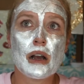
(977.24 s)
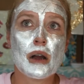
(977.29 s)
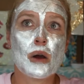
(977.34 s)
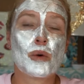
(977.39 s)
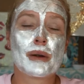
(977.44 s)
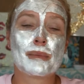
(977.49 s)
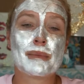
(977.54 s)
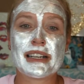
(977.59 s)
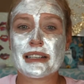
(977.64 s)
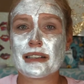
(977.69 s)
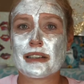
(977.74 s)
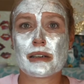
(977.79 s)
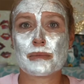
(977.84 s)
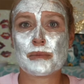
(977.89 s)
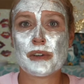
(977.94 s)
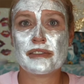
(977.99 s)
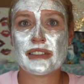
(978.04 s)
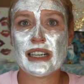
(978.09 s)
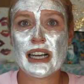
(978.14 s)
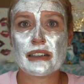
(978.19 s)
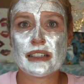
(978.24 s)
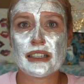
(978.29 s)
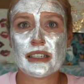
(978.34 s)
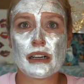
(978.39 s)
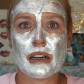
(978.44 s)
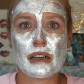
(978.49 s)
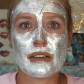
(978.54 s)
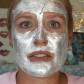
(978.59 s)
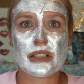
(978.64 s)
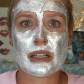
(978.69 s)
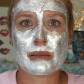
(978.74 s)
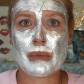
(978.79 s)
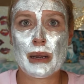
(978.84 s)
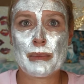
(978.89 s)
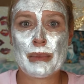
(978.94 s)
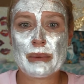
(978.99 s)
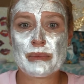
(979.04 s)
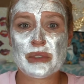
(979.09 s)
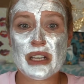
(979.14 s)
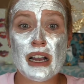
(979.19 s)
When my sister moved down here, all of a sudden my
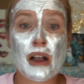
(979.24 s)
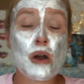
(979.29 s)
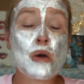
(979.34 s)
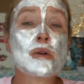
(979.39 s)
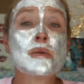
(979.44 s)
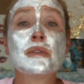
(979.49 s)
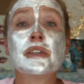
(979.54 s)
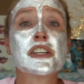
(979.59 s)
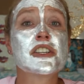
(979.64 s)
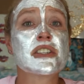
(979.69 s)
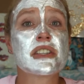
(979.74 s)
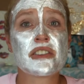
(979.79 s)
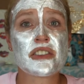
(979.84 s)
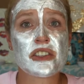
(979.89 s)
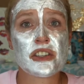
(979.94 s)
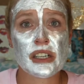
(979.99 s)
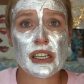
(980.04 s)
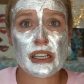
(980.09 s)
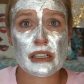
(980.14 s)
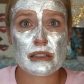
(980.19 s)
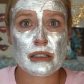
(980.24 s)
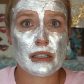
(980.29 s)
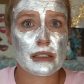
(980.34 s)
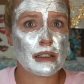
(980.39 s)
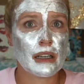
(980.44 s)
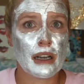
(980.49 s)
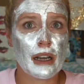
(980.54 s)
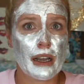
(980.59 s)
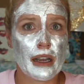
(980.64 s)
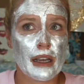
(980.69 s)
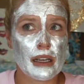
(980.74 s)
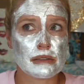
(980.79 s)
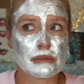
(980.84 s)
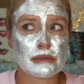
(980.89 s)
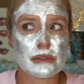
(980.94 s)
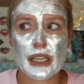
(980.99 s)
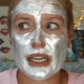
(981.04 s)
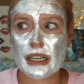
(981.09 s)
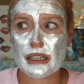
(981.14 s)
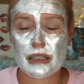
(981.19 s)
mom's like, "Oh, your sister needs it,"
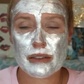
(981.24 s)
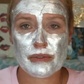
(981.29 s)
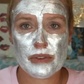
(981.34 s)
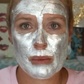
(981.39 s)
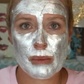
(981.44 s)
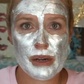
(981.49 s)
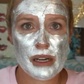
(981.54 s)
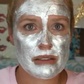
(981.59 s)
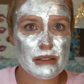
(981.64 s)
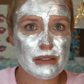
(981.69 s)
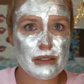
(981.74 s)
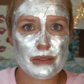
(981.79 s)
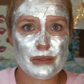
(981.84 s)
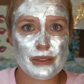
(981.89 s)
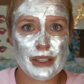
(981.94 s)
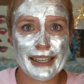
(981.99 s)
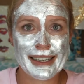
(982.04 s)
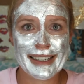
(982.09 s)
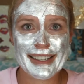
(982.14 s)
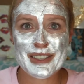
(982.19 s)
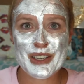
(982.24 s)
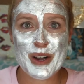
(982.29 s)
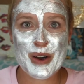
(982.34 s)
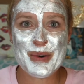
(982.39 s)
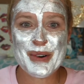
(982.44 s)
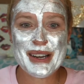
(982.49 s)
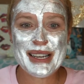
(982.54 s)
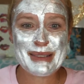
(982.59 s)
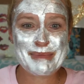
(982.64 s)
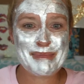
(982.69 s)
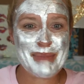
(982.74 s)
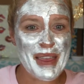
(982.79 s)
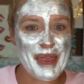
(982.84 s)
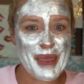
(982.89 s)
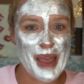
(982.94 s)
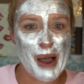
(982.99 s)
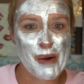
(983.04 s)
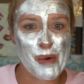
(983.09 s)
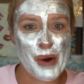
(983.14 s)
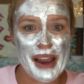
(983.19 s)
and takes it from us. Like it's always been
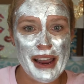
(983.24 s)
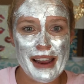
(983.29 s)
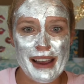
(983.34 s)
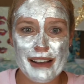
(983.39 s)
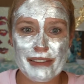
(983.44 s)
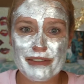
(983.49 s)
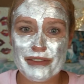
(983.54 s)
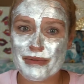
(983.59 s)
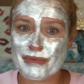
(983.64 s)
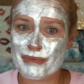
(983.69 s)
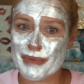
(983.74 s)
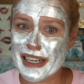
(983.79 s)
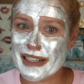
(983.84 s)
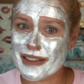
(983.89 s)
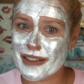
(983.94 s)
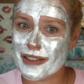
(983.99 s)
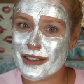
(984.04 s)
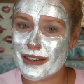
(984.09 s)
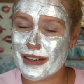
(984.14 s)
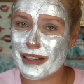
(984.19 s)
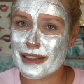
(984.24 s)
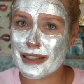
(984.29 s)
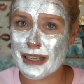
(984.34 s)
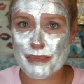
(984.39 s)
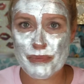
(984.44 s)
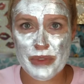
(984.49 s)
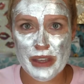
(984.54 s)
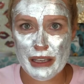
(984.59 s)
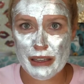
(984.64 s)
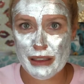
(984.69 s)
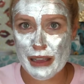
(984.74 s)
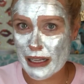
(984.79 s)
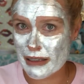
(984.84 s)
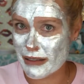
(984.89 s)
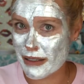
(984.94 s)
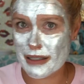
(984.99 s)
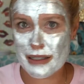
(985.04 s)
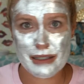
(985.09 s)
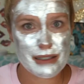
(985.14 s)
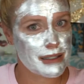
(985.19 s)
that way. If my sister needs something,
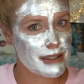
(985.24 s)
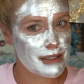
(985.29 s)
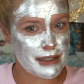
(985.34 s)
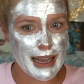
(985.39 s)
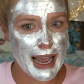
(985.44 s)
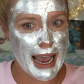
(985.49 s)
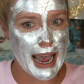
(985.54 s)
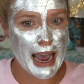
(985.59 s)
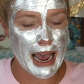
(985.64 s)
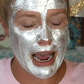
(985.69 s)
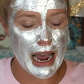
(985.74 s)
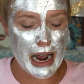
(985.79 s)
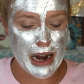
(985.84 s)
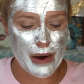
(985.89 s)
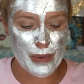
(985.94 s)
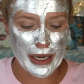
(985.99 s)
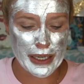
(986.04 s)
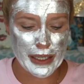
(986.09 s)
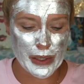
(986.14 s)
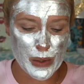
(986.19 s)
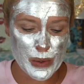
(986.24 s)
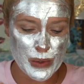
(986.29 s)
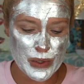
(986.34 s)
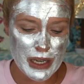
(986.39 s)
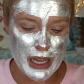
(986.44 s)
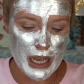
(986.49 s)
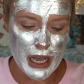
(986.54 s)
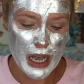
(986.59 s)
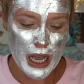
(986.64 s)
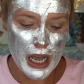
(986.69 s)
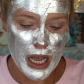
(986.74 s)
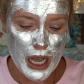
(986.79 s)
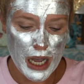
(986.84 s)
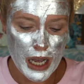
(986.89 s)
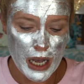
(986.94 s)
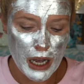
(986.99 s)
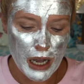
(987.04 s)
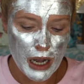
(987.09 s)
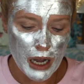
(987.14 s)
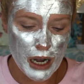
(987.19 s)
that's how it goes.
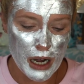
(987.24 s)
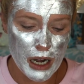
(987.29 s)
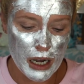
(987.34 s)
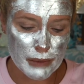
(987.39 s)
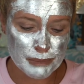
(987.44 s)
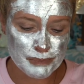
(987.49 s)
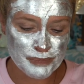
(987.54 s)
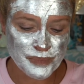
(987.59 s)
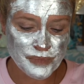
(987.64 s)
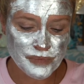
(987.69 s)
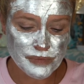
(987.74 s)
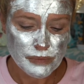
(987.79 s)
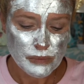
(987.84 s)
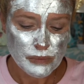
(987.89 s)
Um,